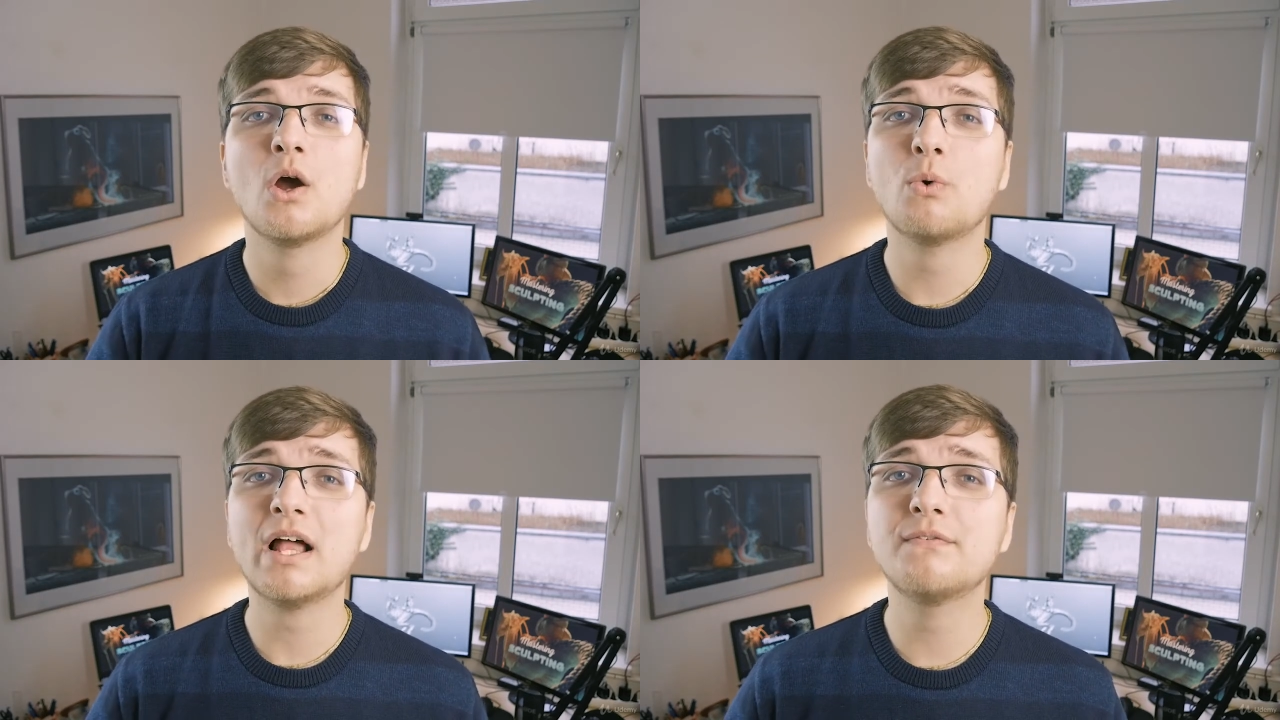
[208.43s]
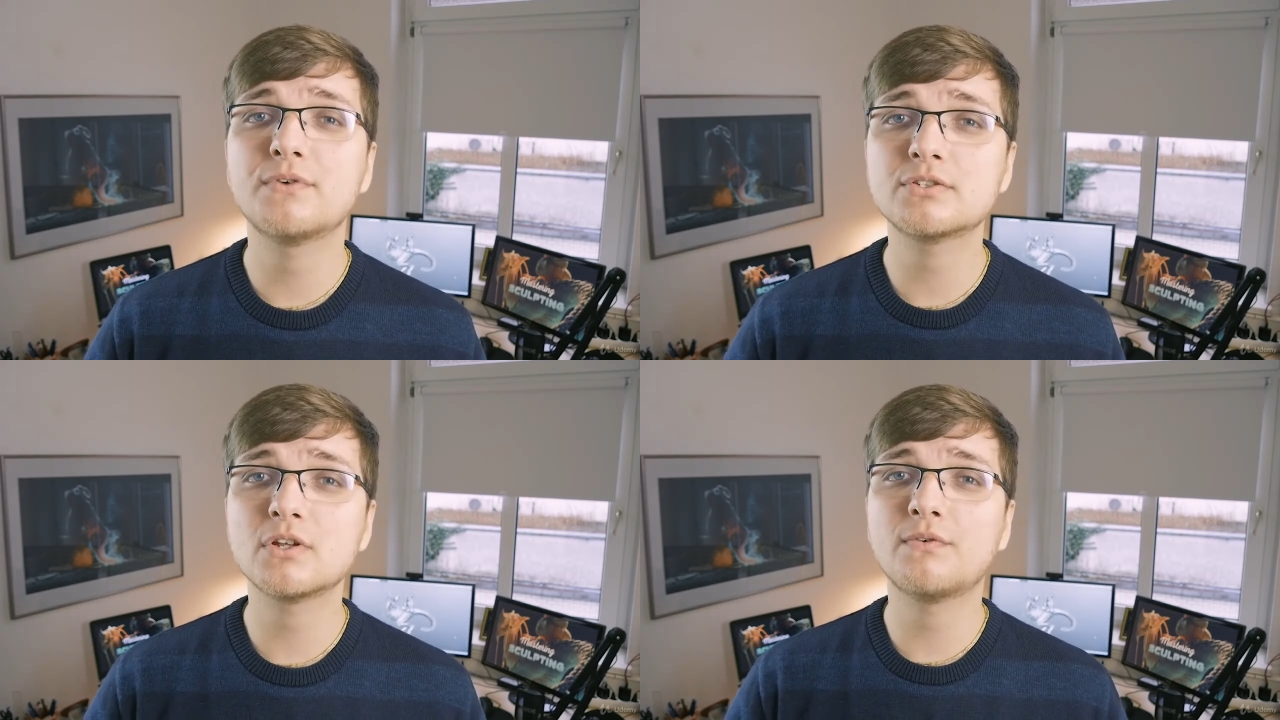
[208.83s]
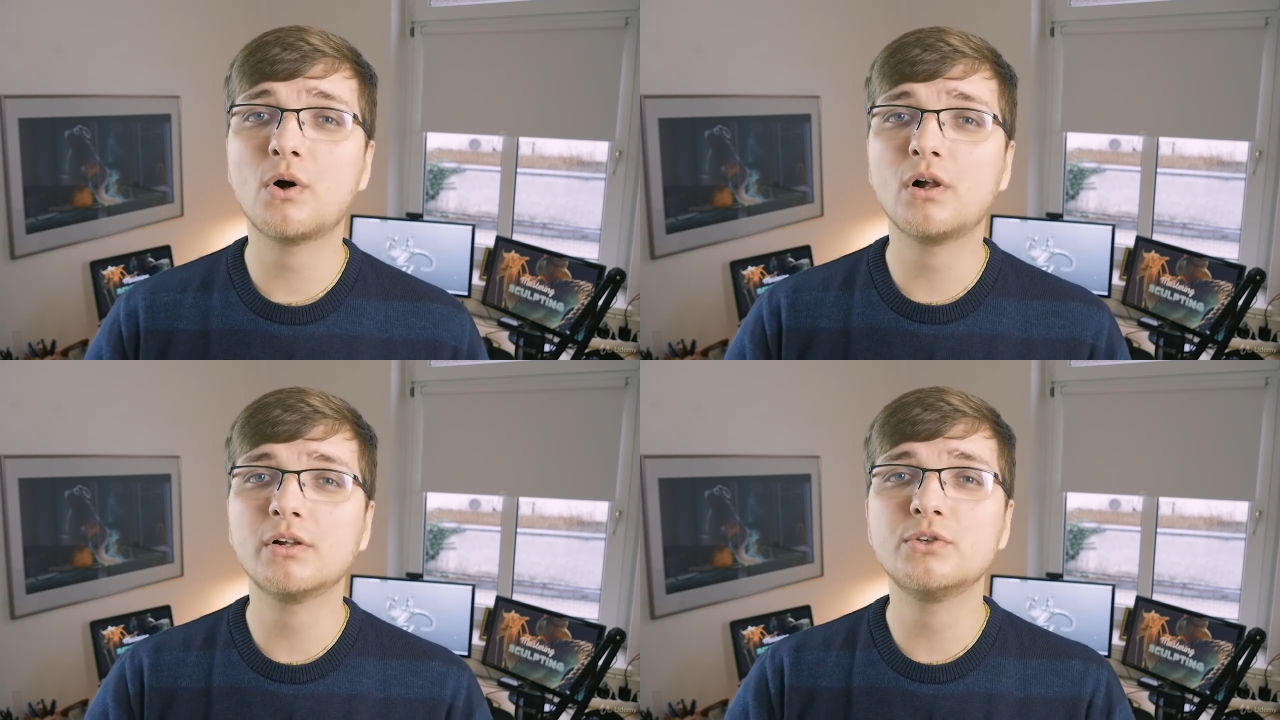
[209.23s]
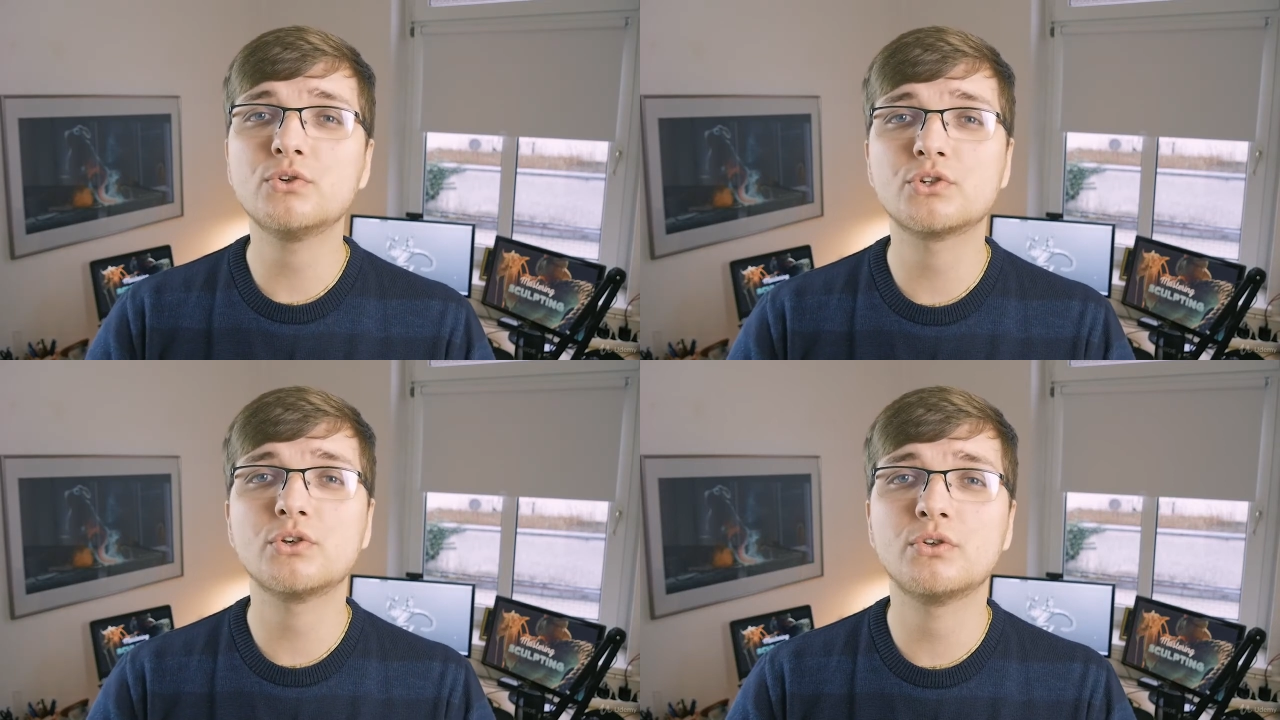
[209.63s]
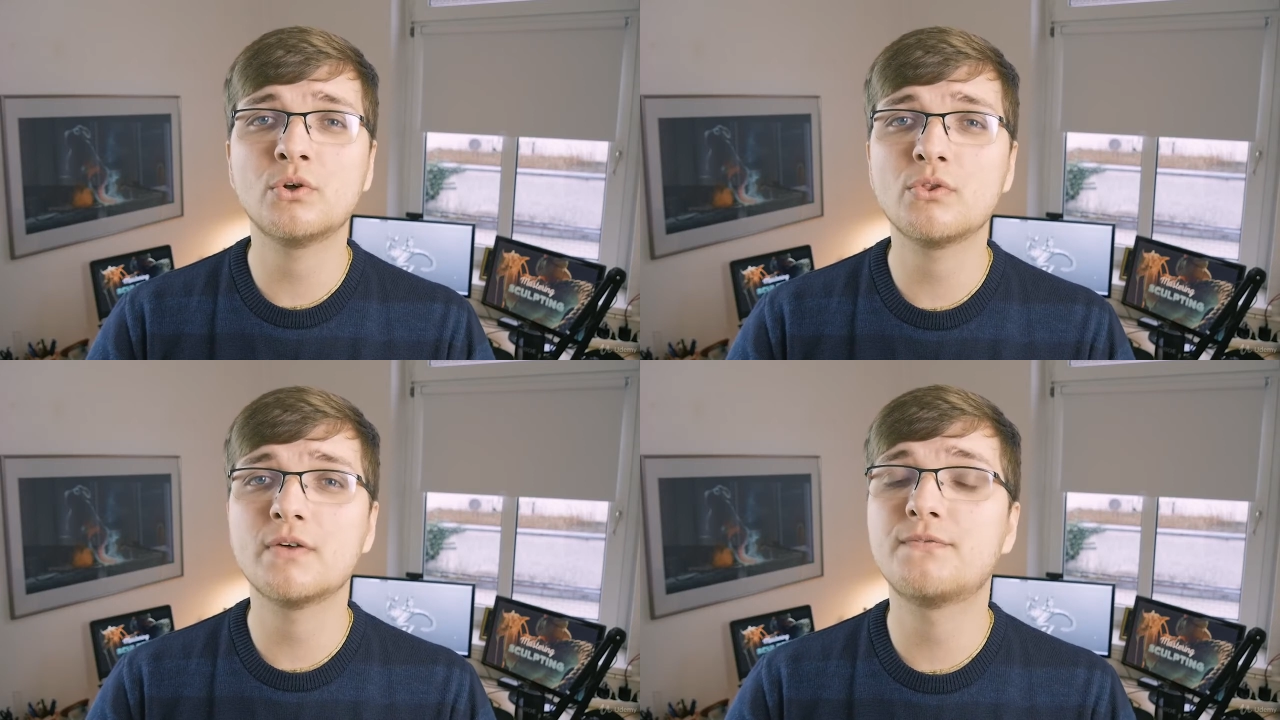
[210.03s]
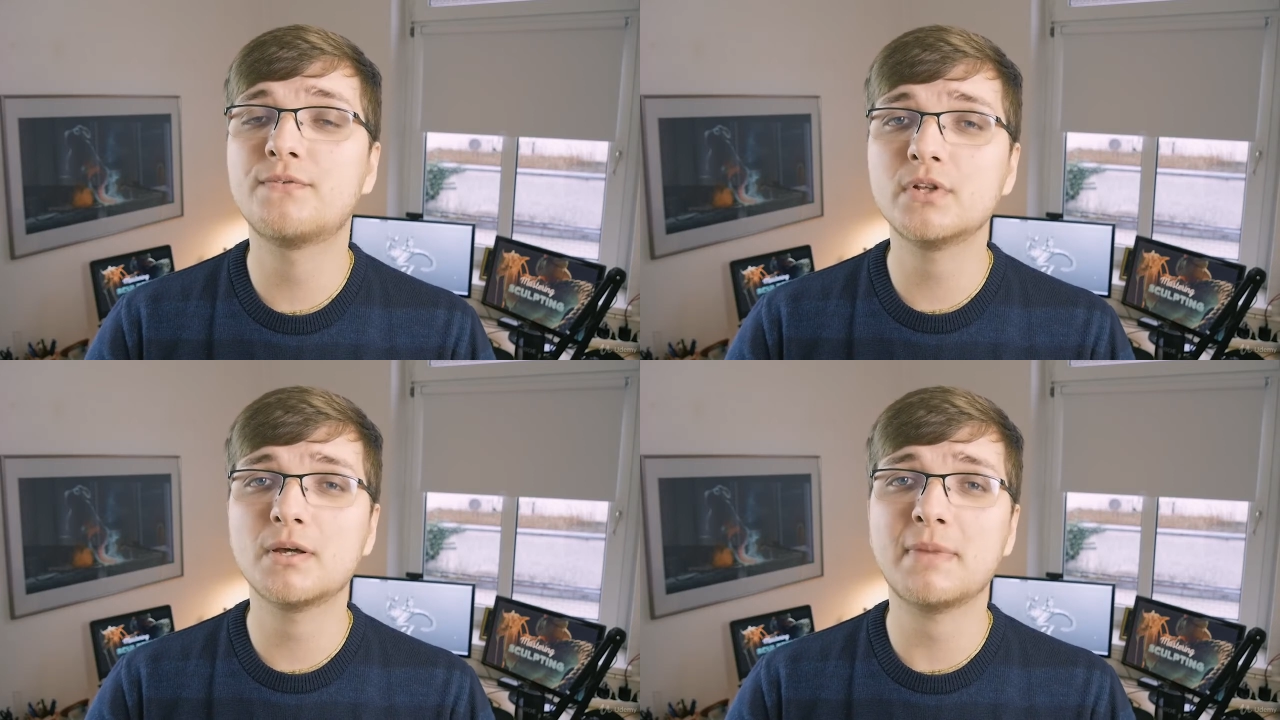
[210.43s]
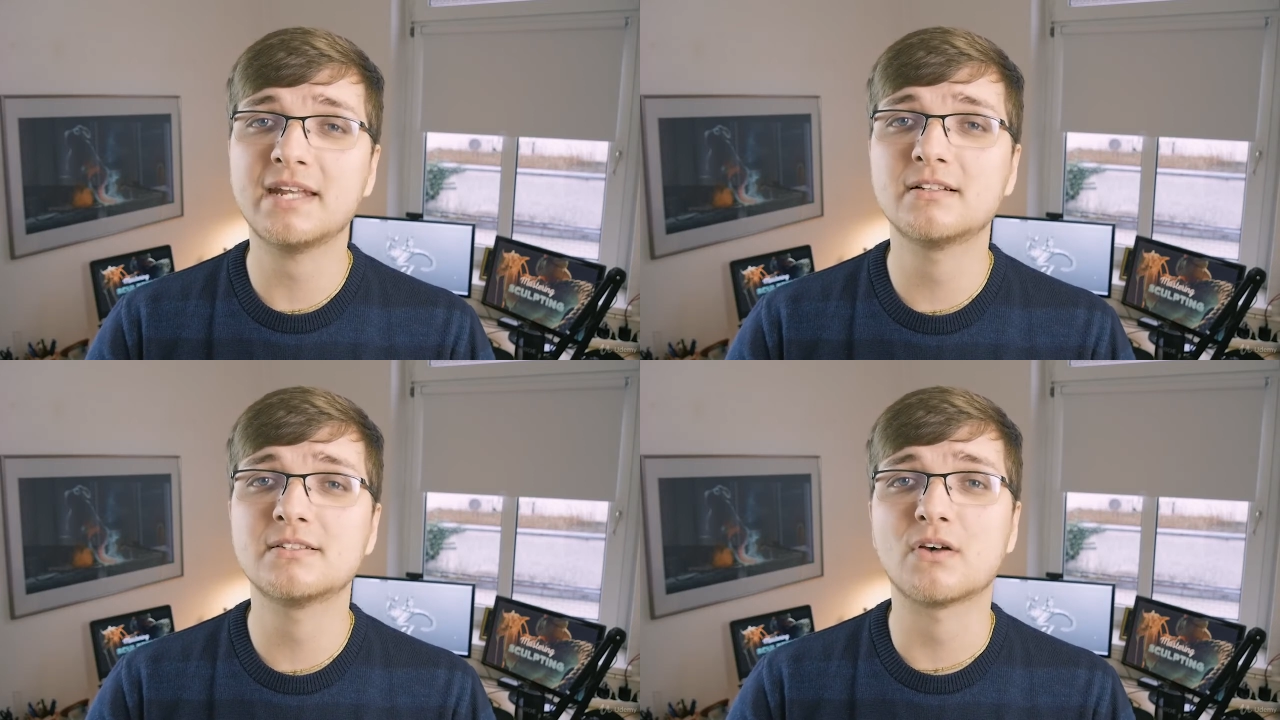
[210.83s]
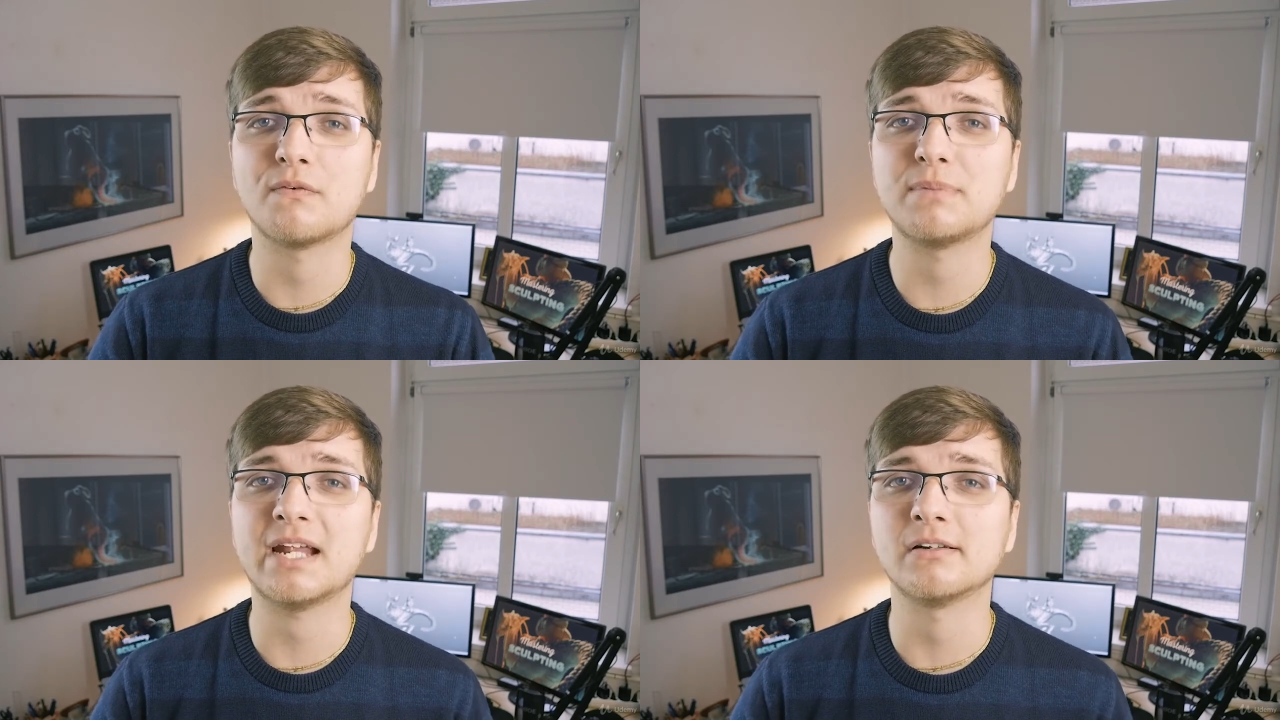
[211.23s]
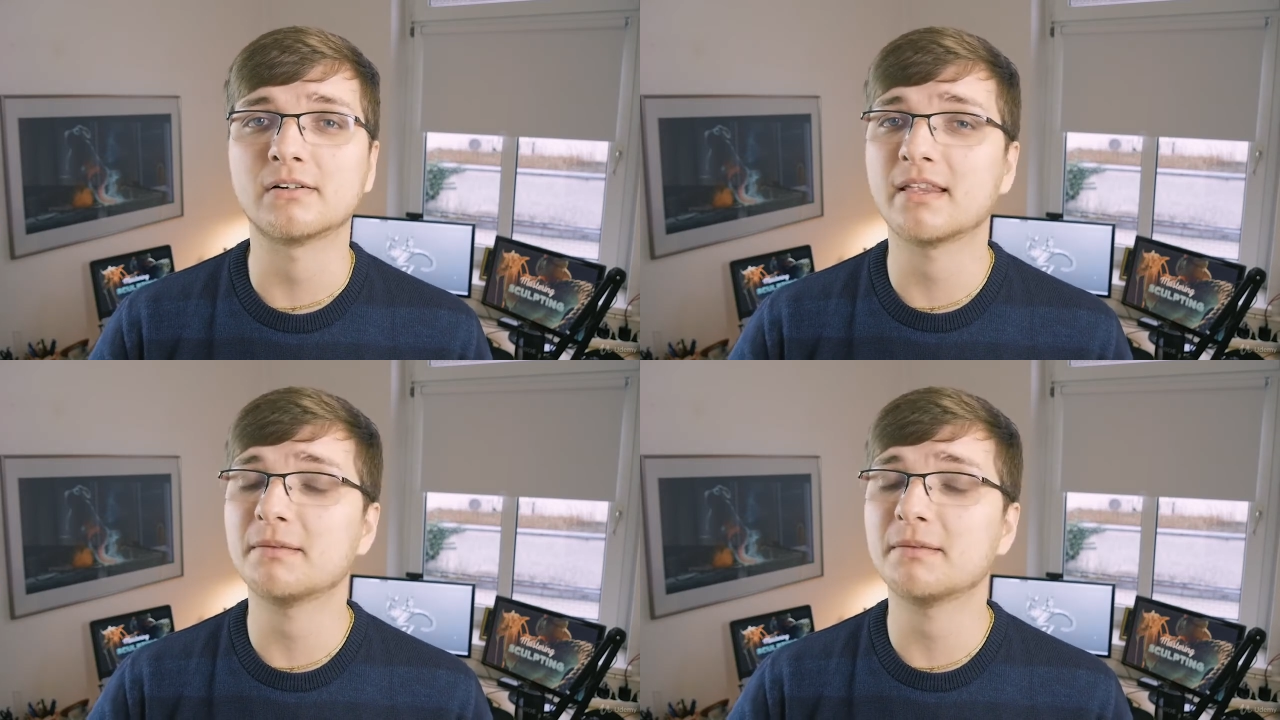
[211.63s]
Well, first of all, you should know the fundamentals of Blender.